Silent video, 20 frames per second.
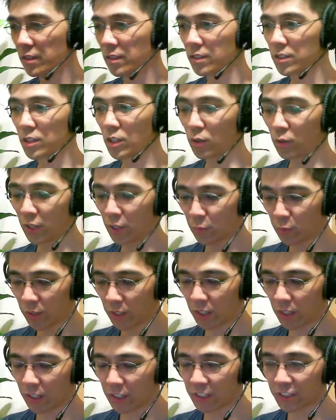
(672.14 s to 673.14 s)
So here we
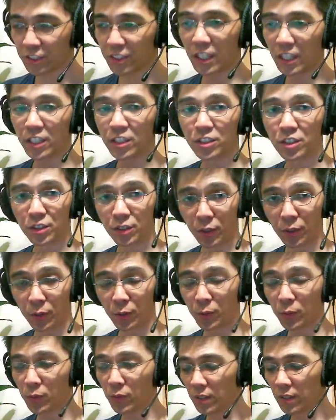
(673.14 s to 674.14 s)
are in stage
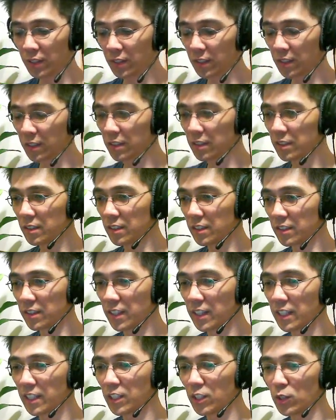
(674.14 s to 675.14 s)
2. All
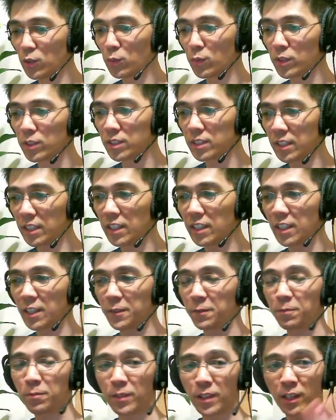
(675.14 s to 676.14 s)
right, you will see
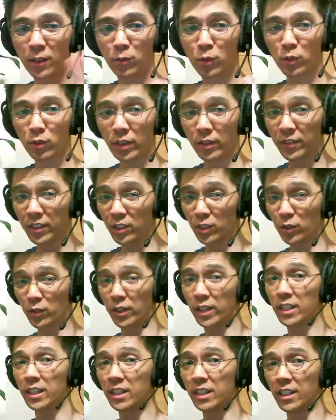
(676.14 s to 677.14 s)
them. I won't even do
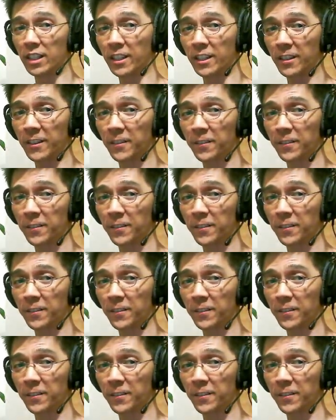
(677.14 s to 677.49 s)
anything.